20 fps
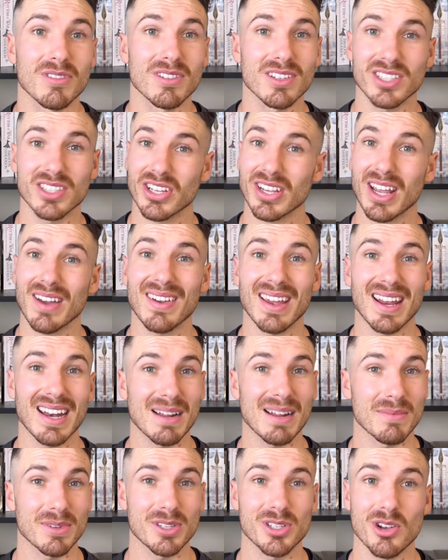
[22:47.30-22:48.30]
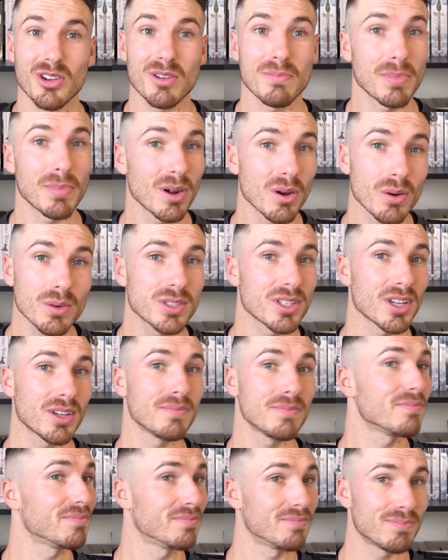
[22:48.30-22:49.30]
So coming at number 2, but also
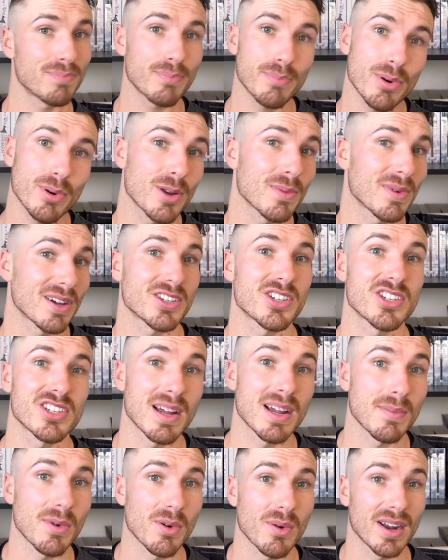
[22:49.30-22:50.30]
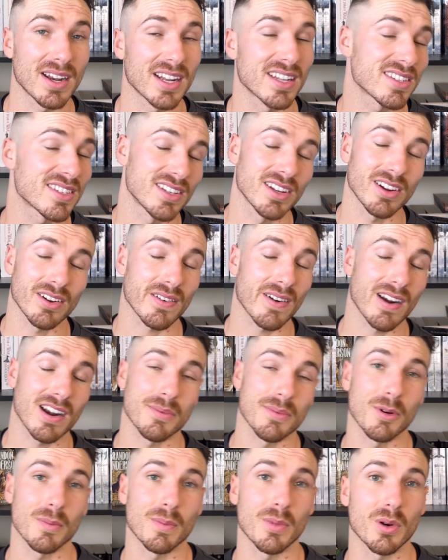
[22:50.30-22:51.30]
pretty much is number 1. It's an
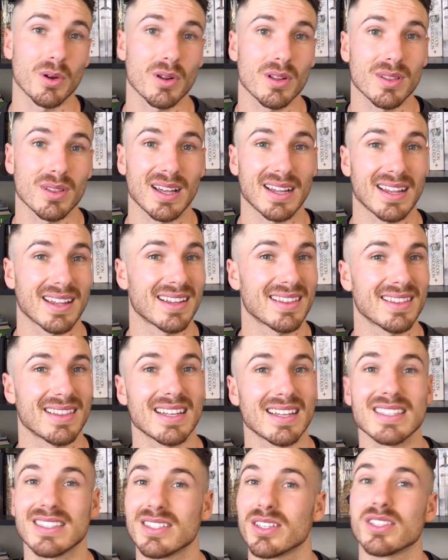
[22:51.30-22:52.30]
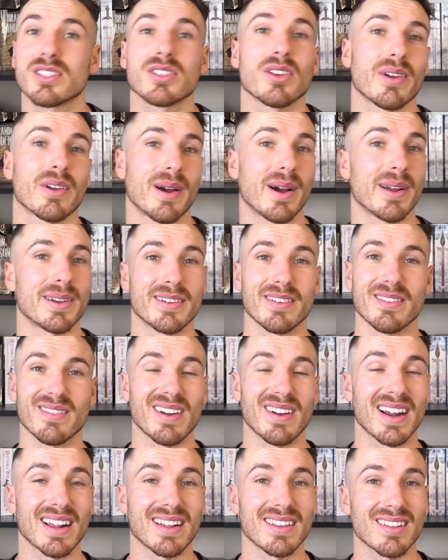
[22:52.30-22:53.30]
incredible book. Like, these are so hard to
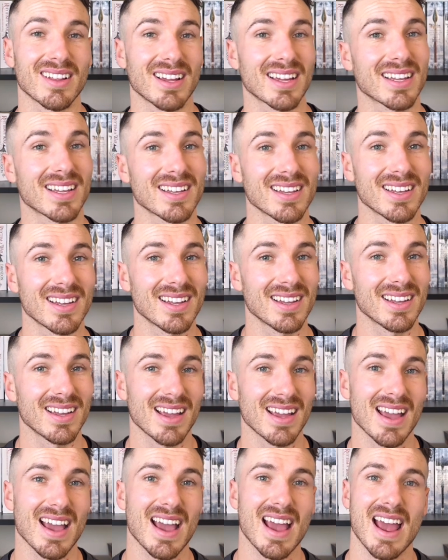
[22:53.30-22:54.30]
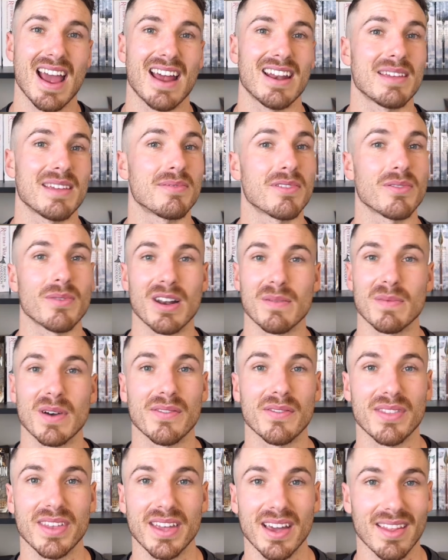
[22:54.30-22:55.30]
rank. Like, how do you put one
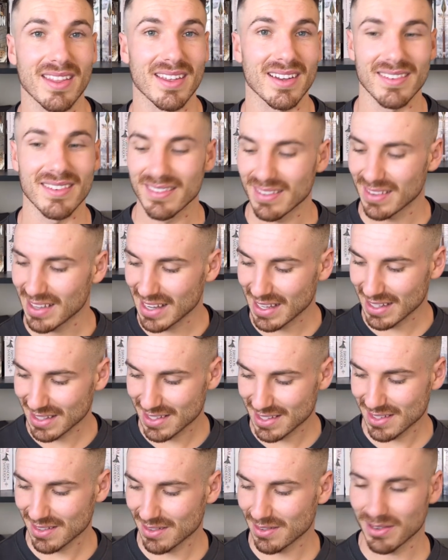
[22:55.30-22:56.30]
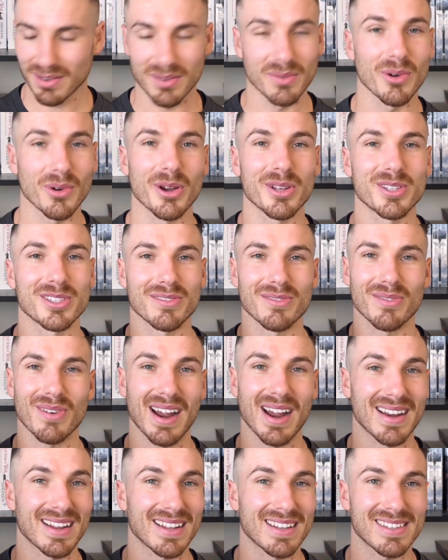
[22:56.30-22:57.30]
above the other? It's Words of
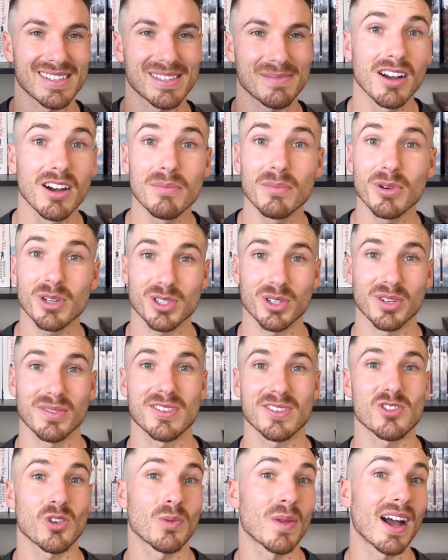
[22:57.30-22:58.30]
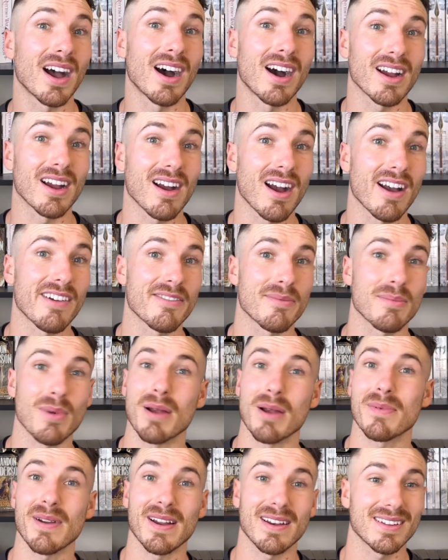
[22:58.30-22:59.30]
Radiance, book 2 of the Stormlight Archive by
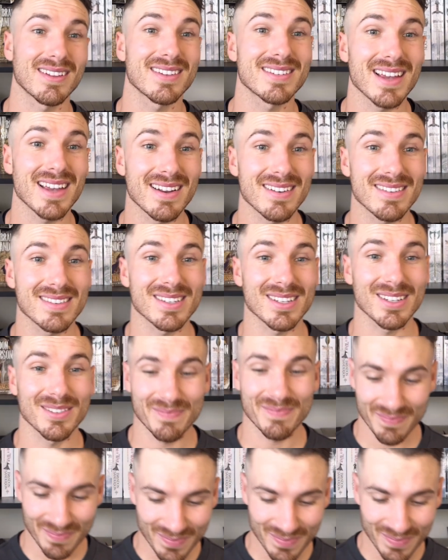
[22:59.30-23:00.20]
Brandon Sanderson.